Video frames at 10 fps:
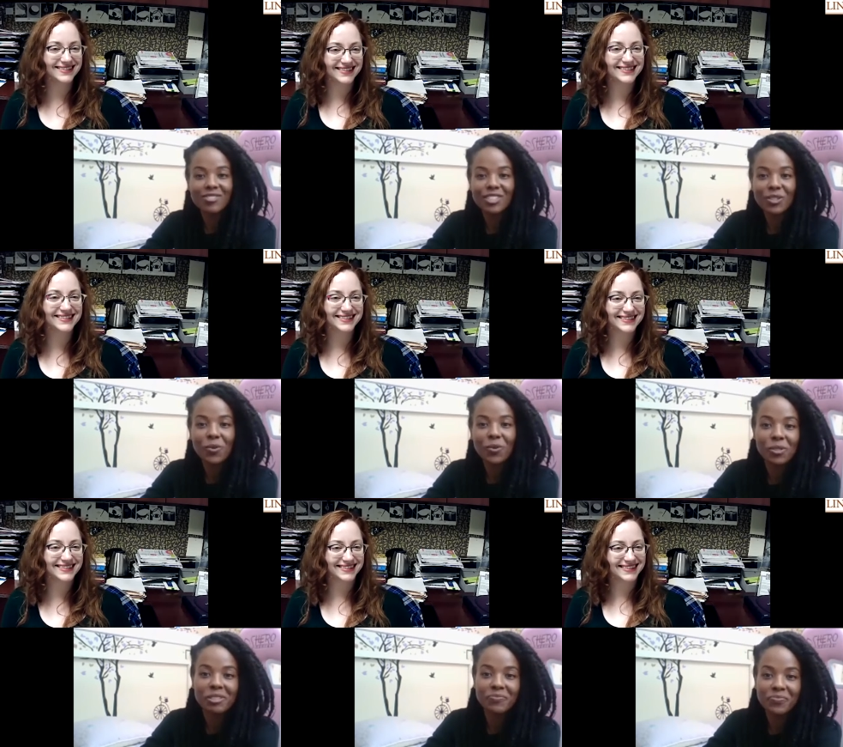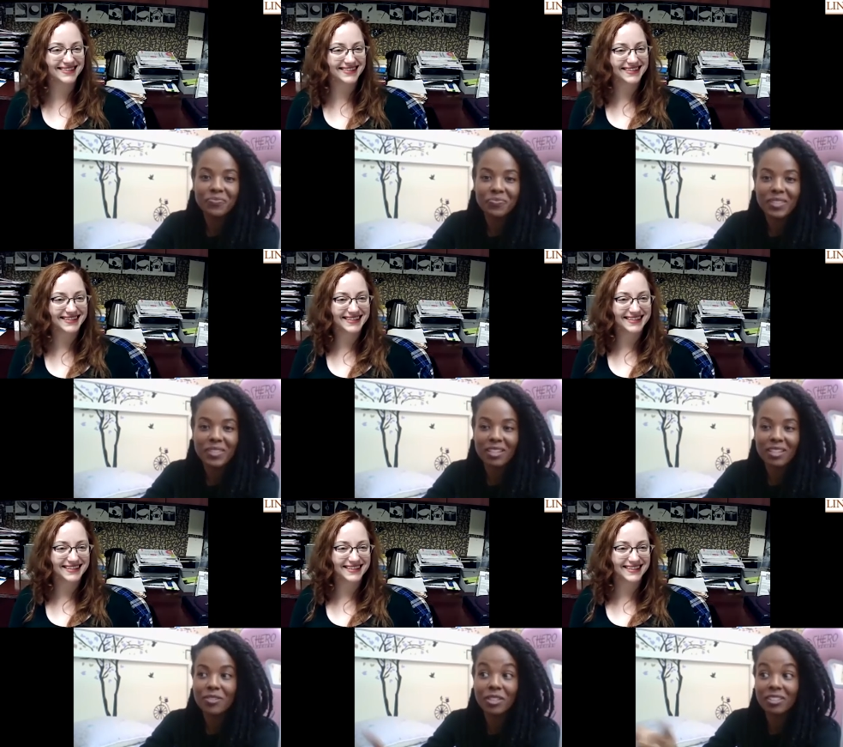Speaker 1: really cool. It's got
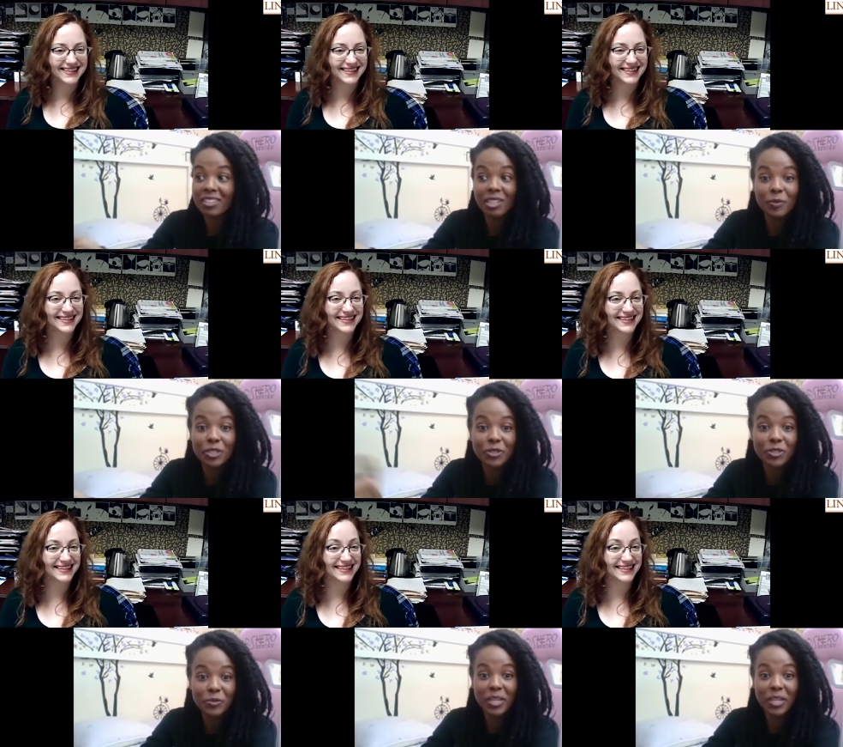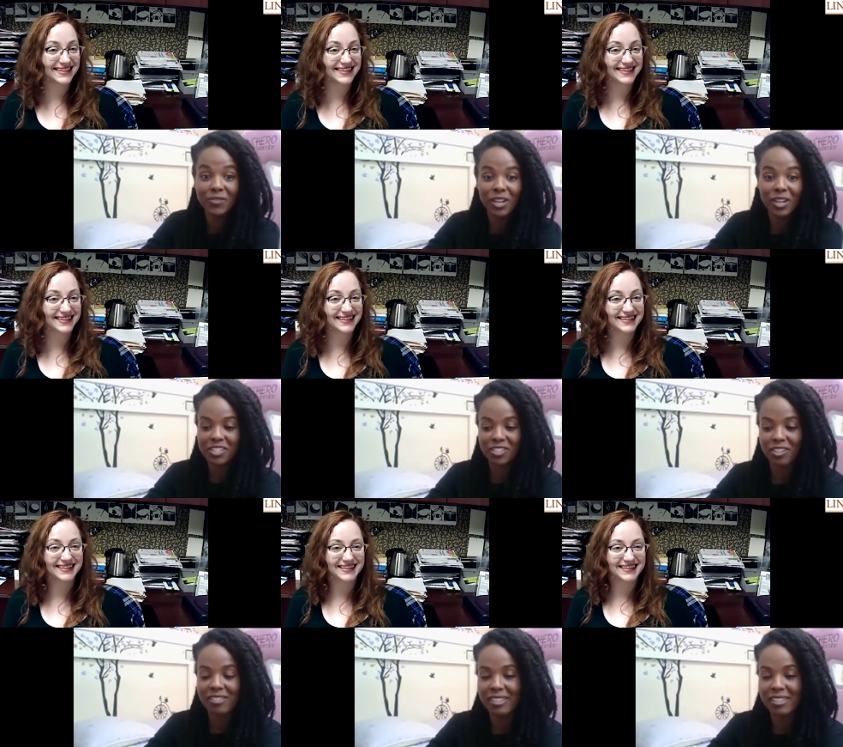you can look it up on YouTube, yeah, and watch. Scott, I
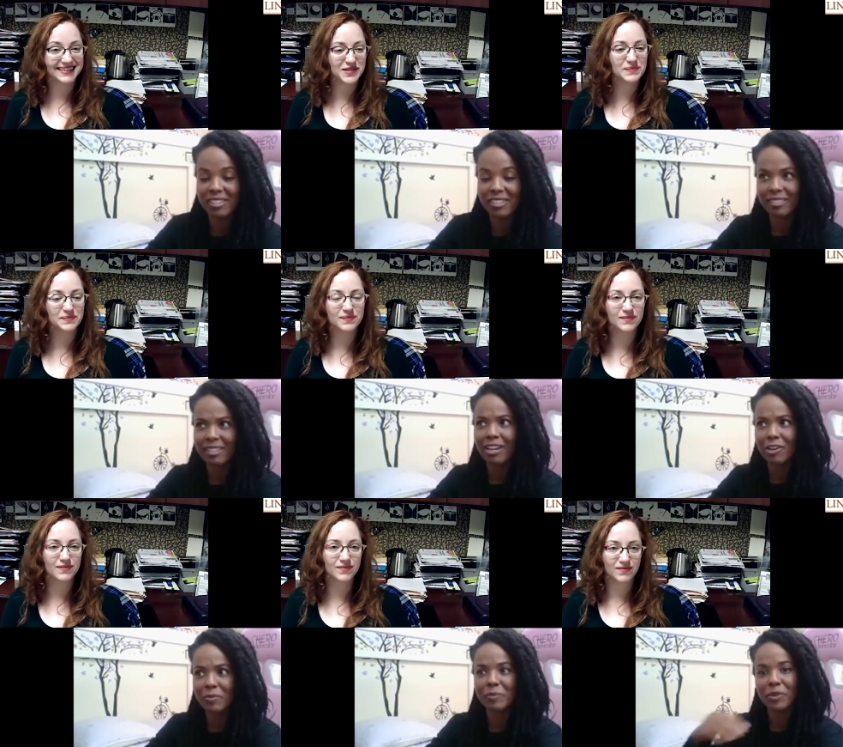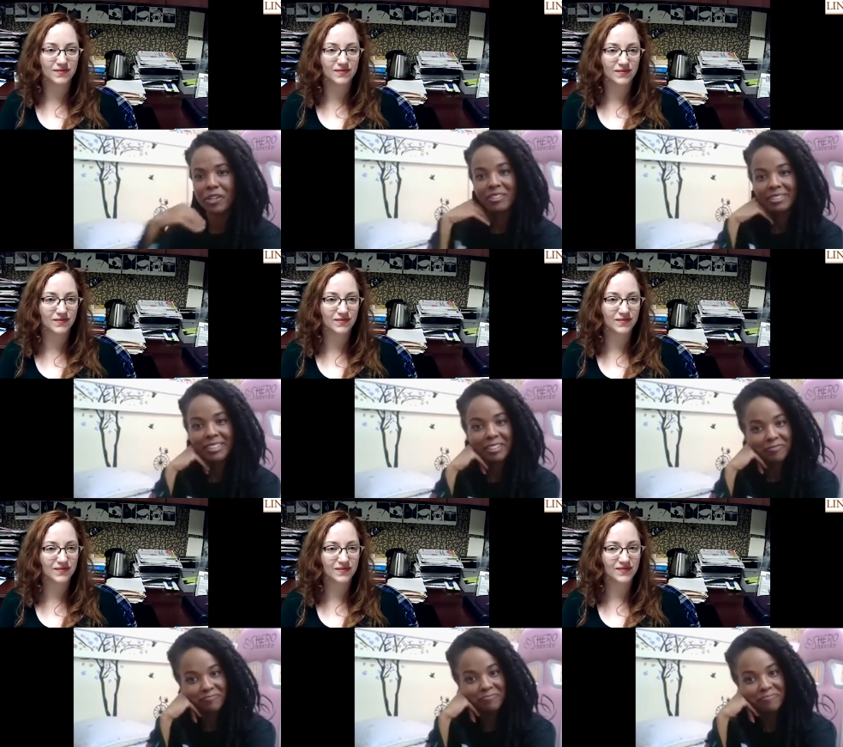think I think I remember. Yeah.
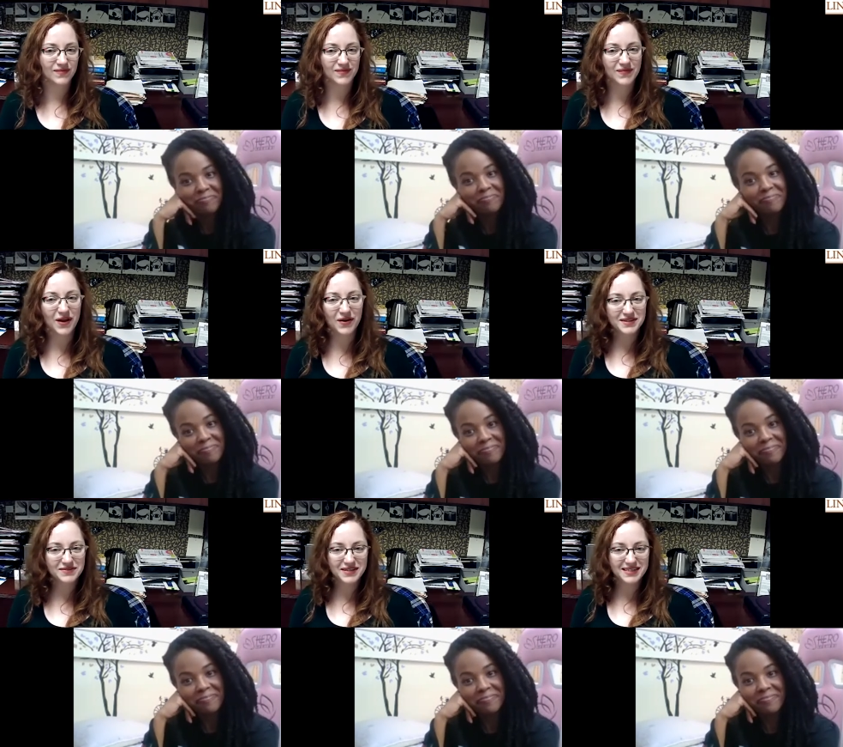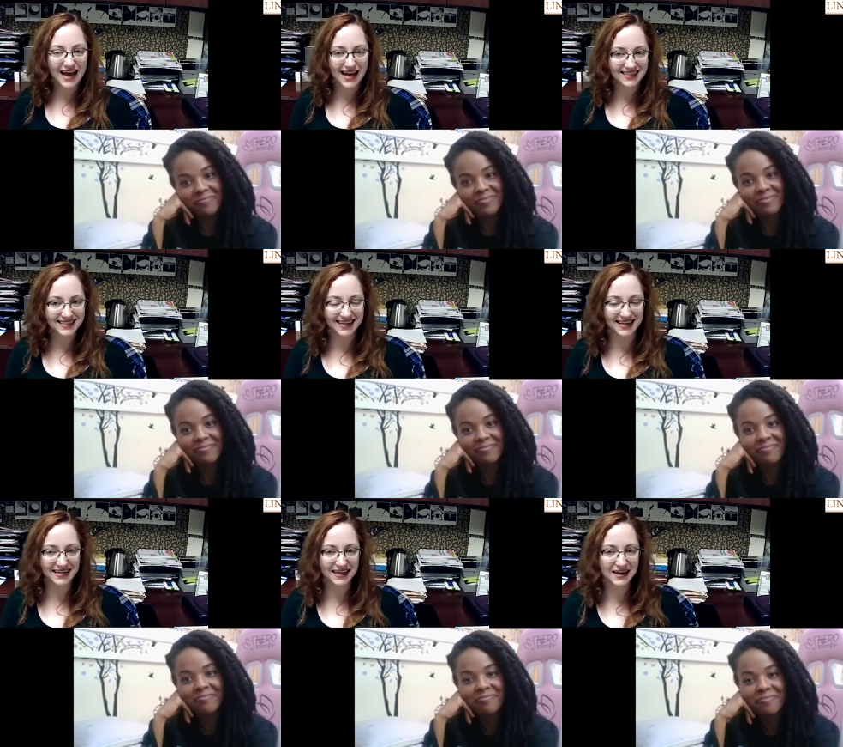
Speaker 2: That's
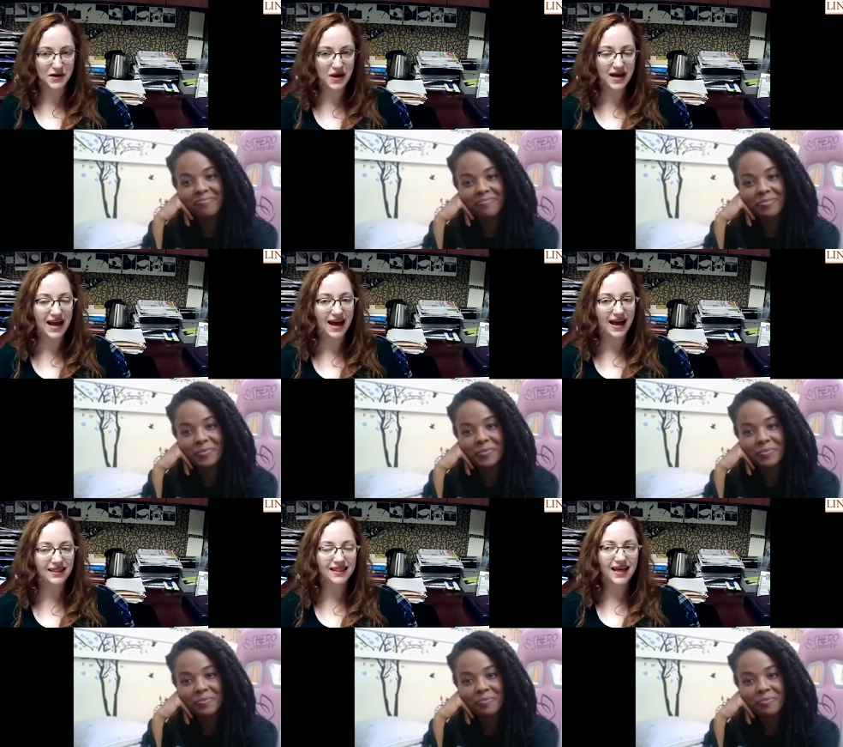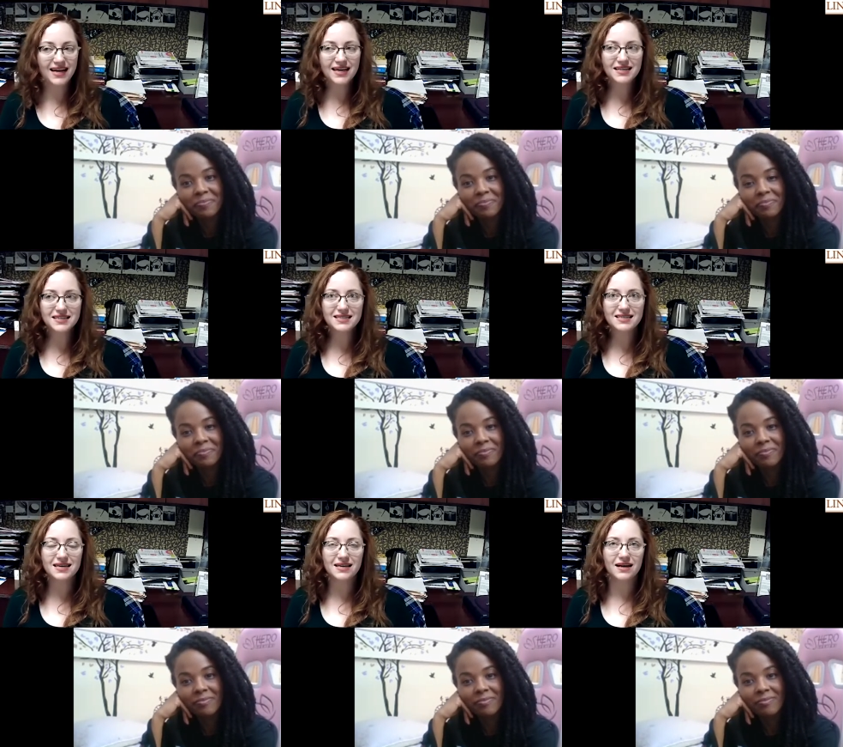fantastic. That is
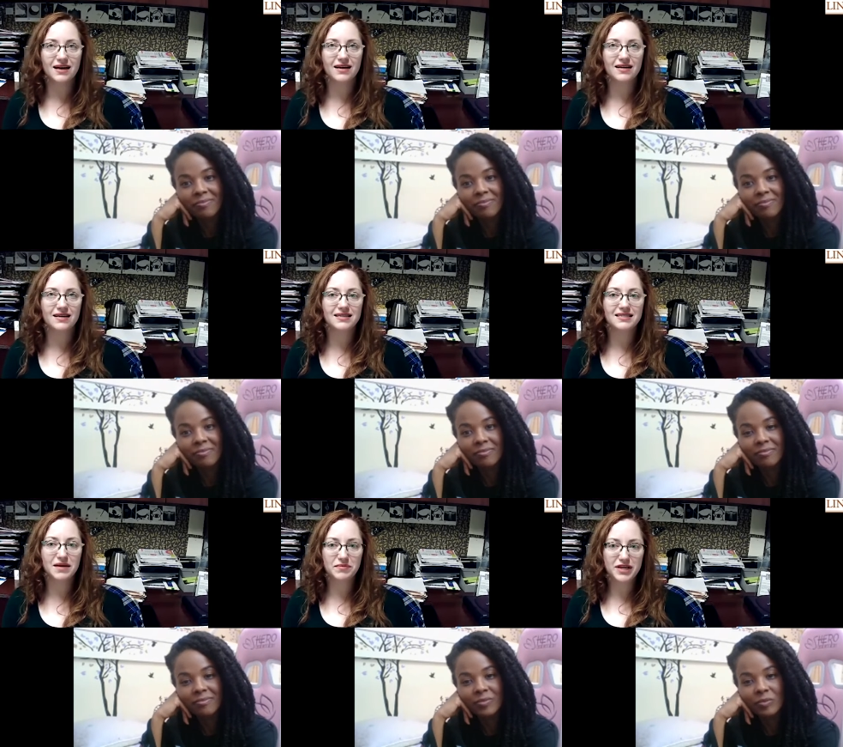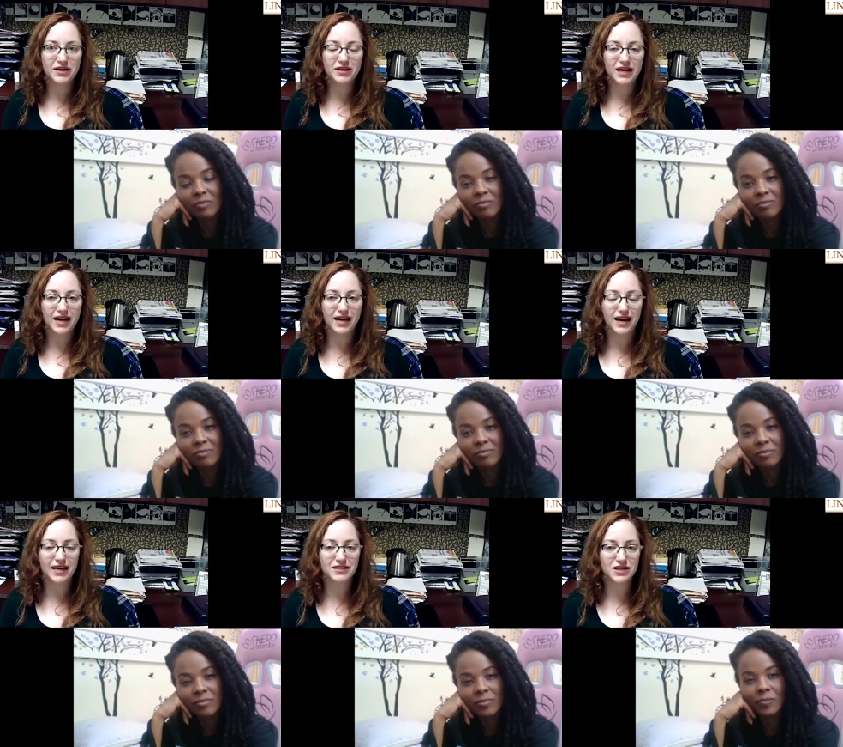something that I,
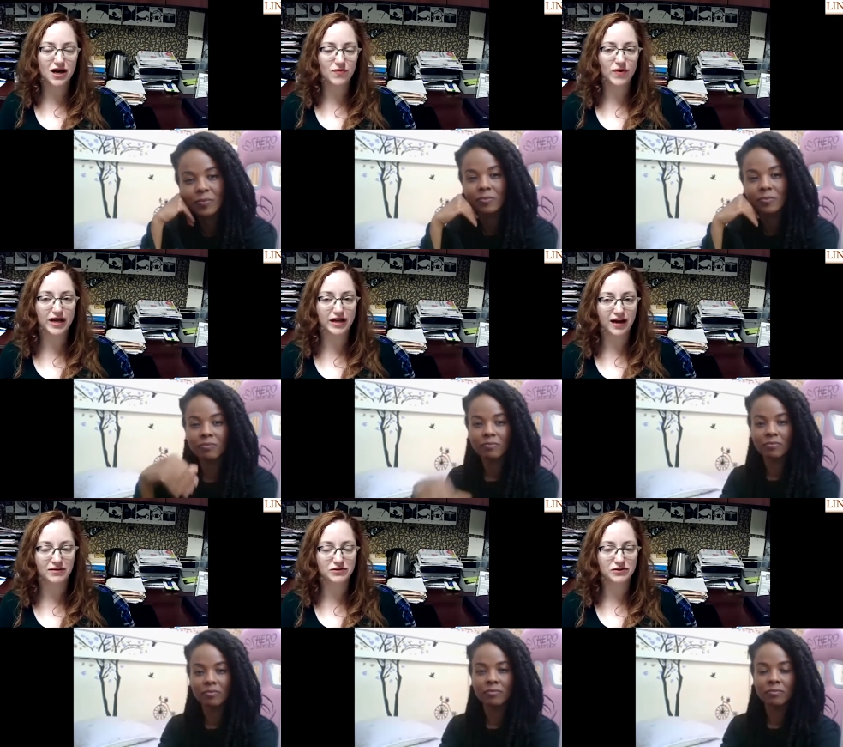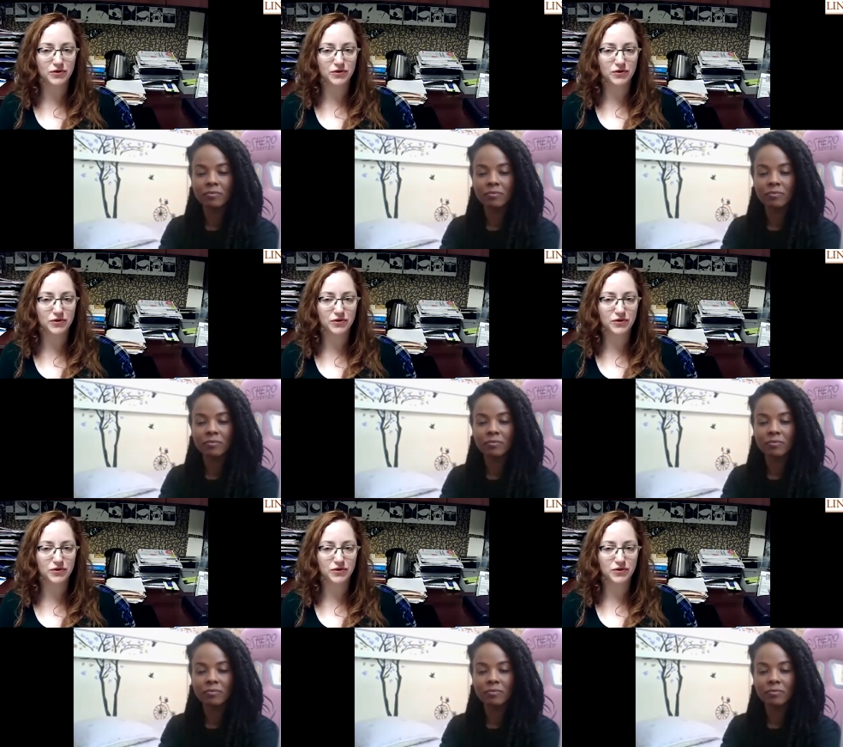I saw when I was